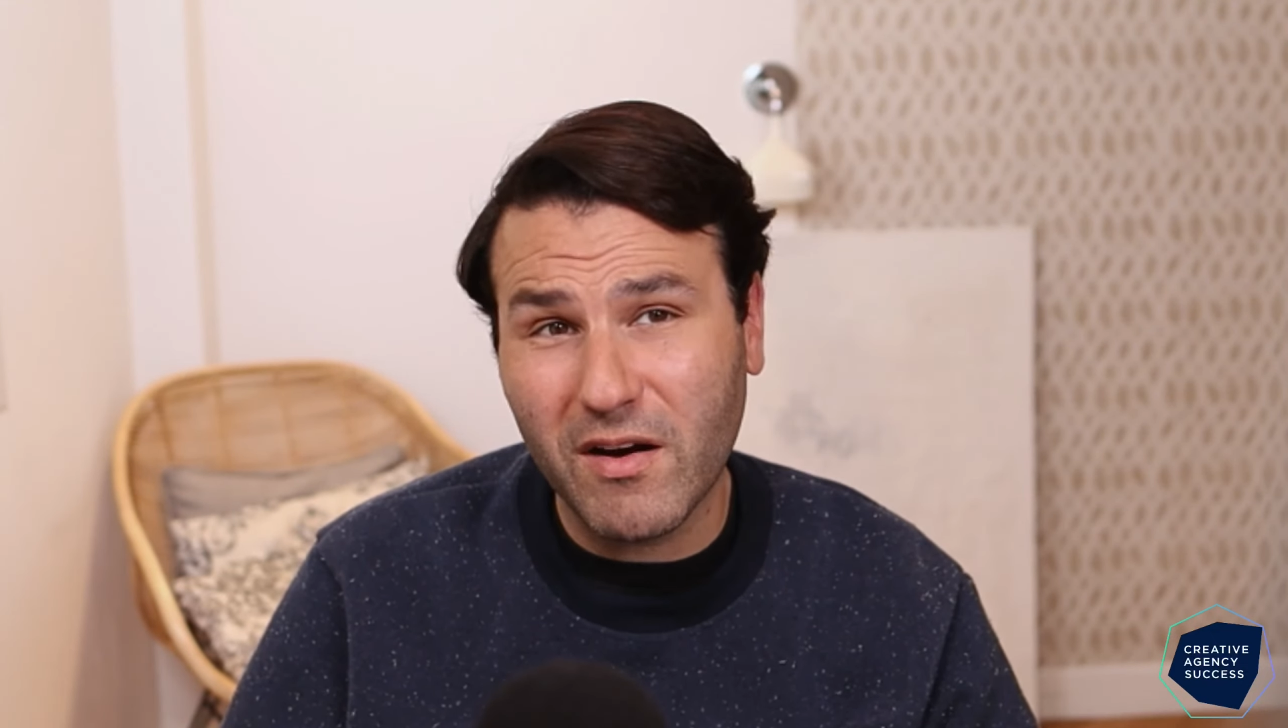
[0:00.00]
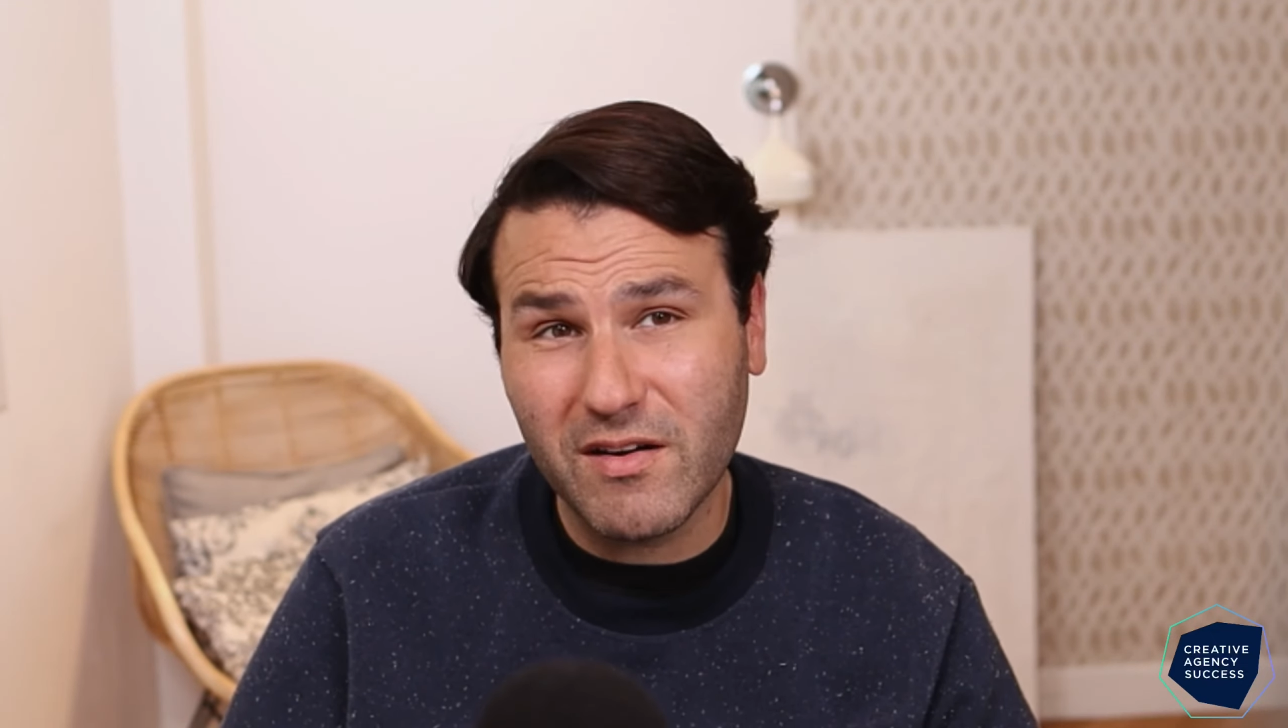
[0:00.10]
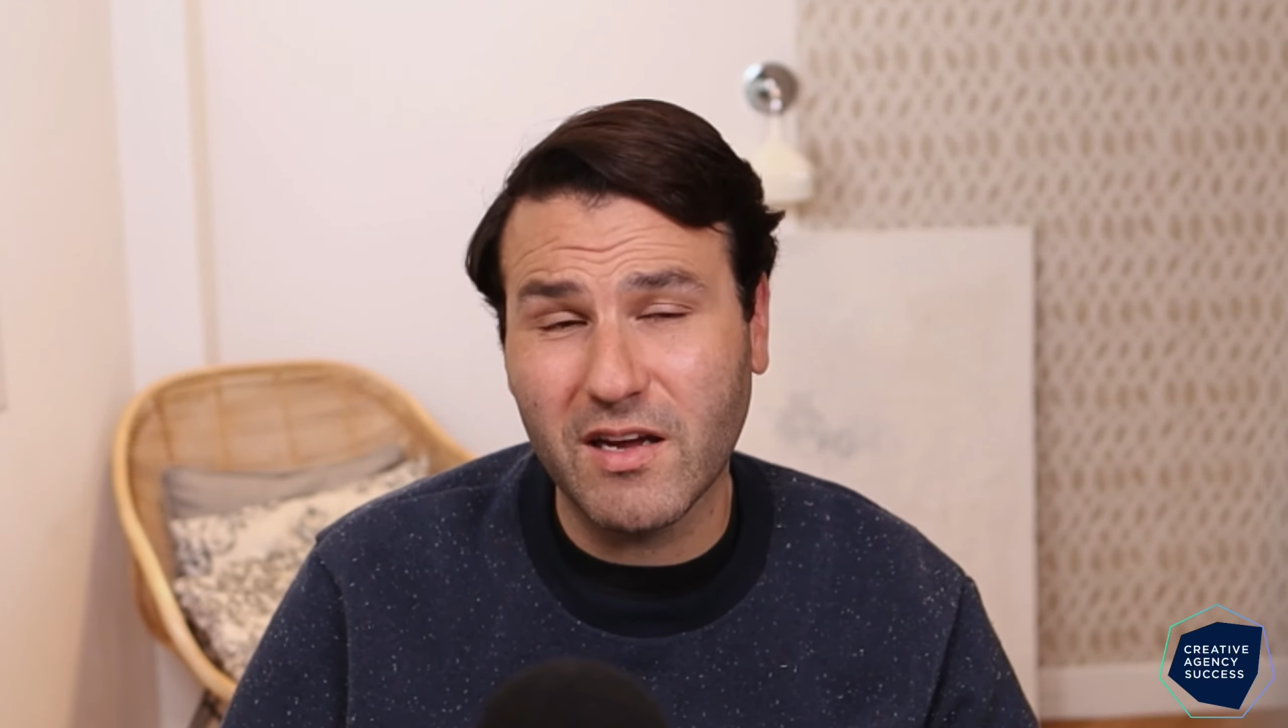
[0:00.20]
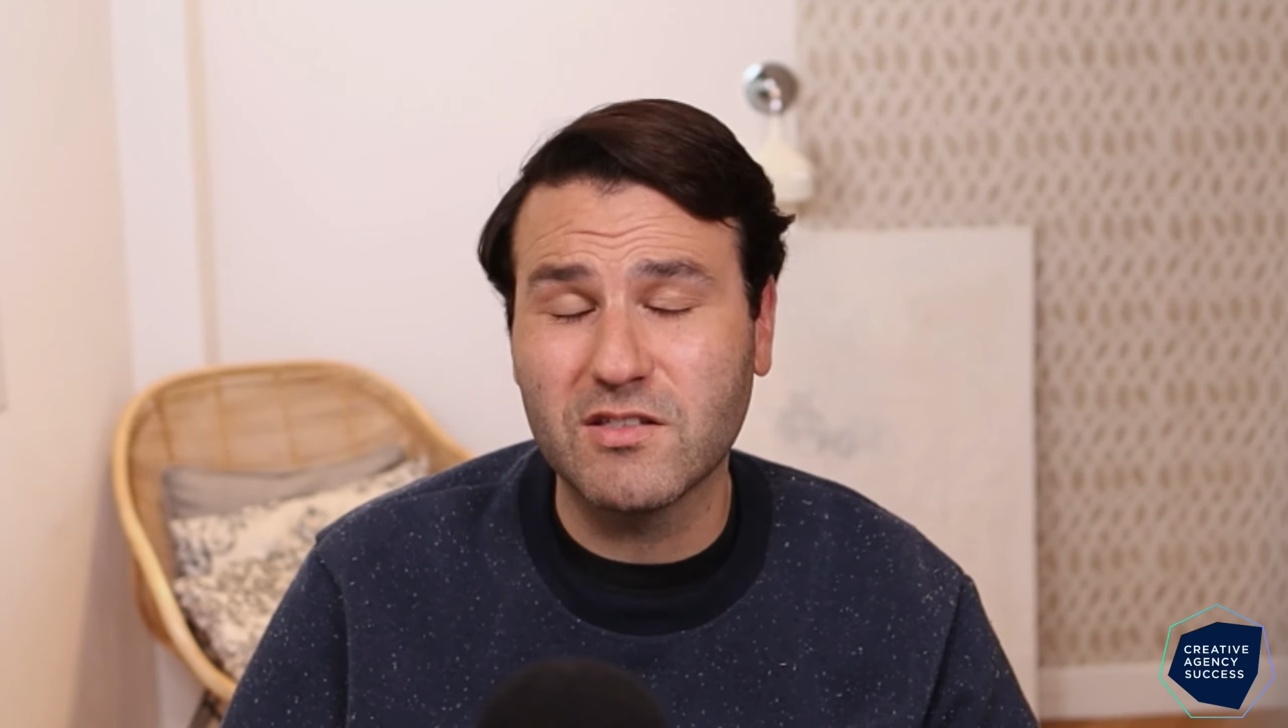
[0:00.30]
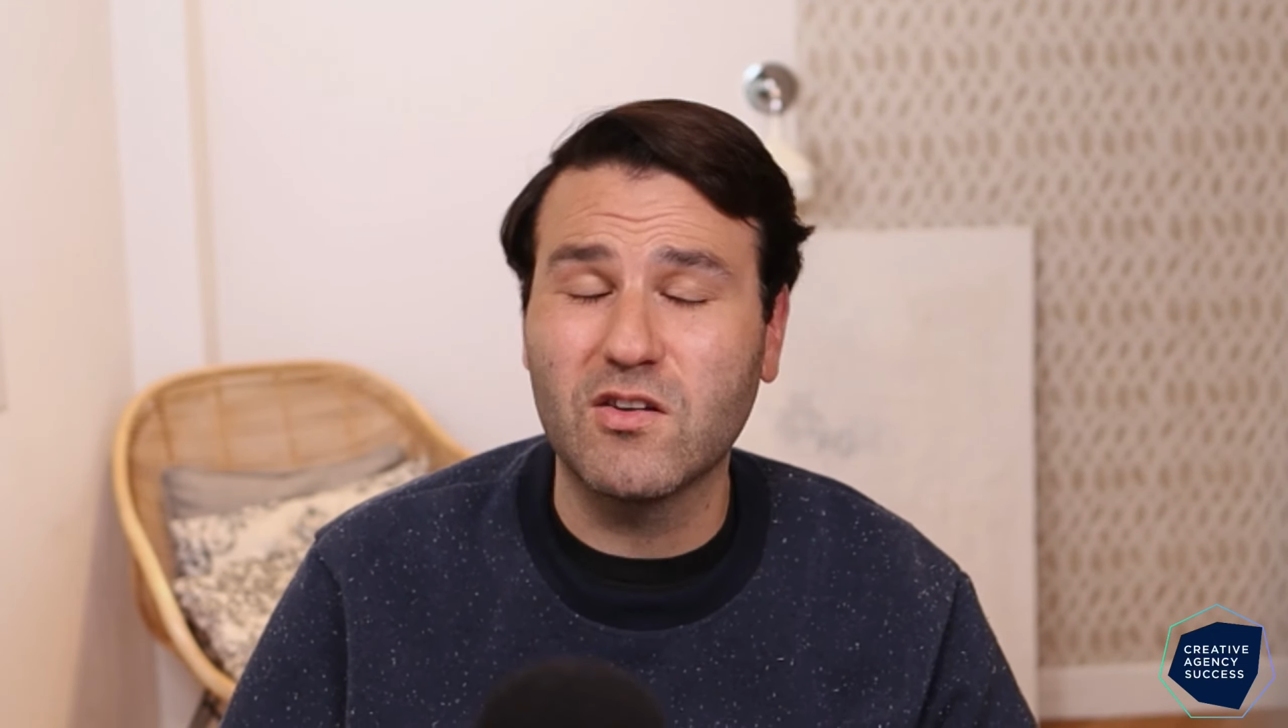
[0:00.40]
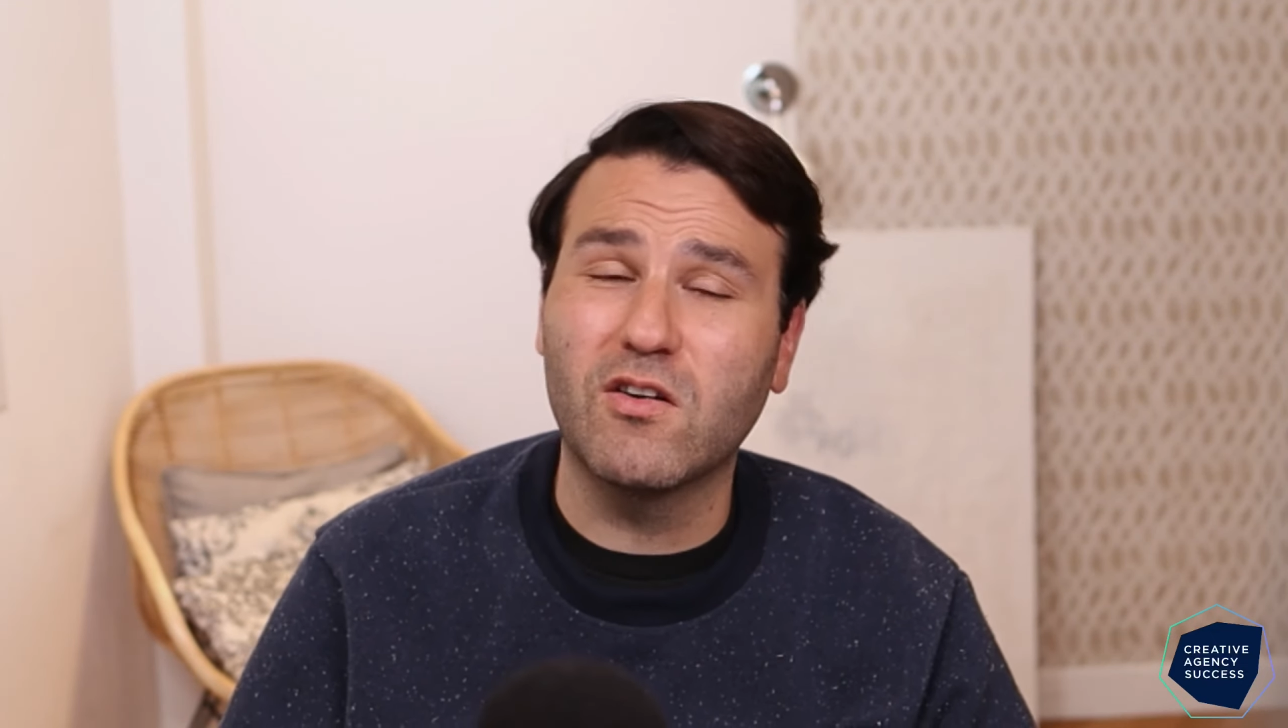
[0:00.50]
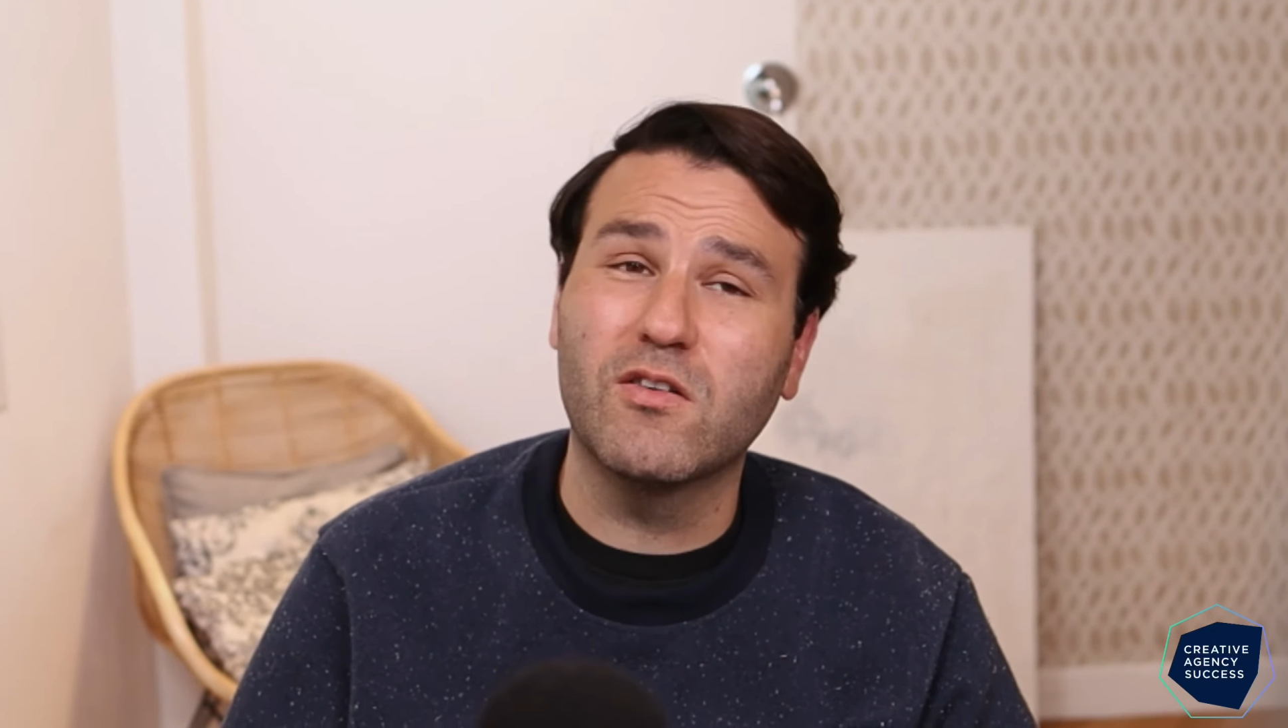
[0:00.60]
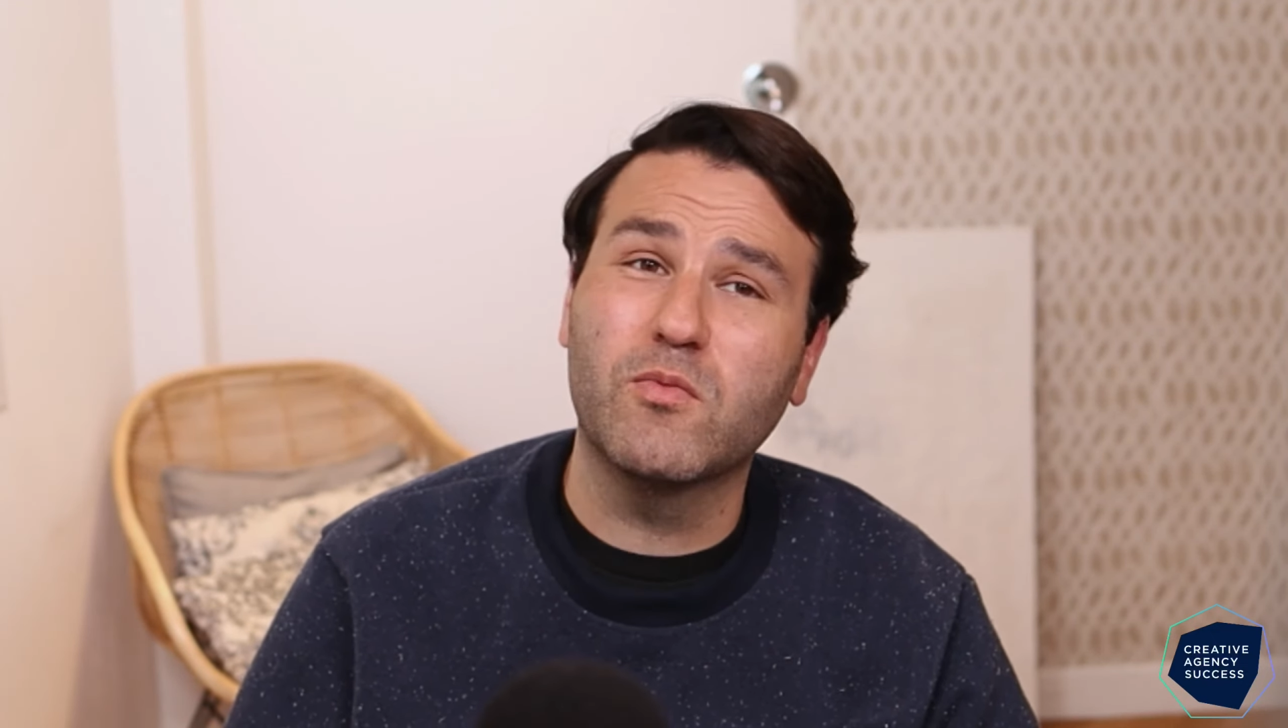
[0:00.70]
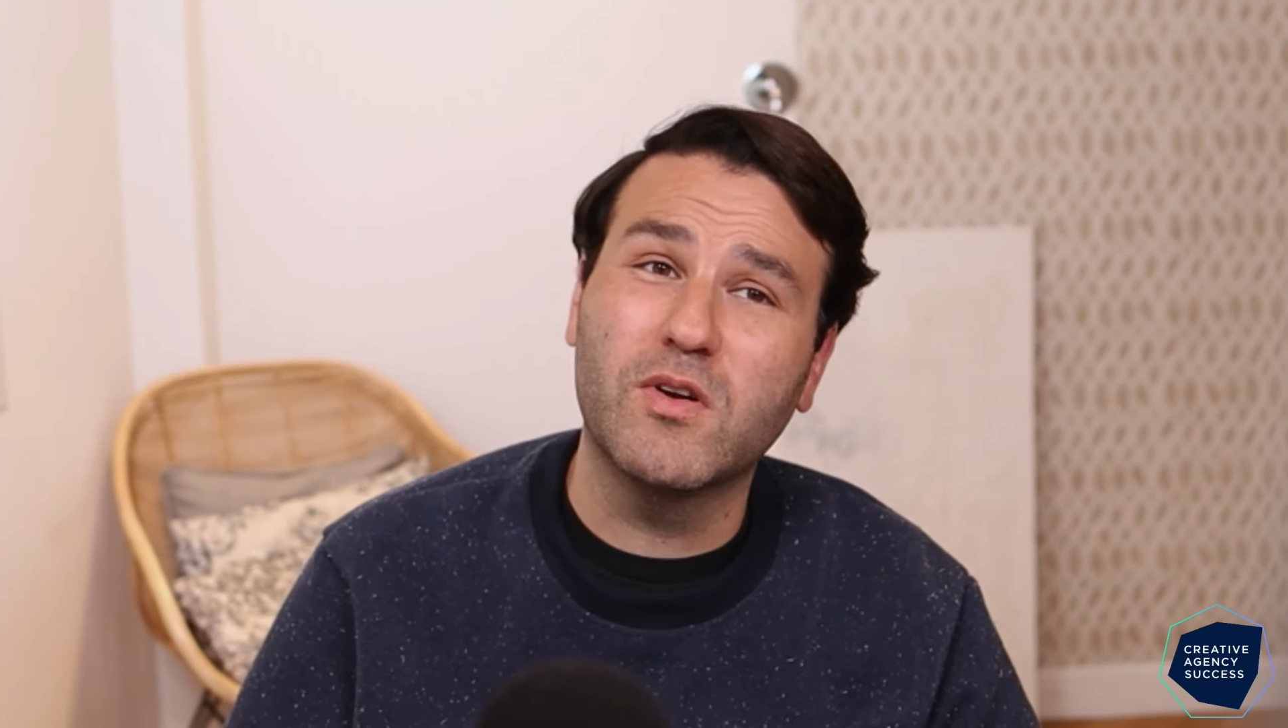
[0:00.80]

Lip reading: podcasts are,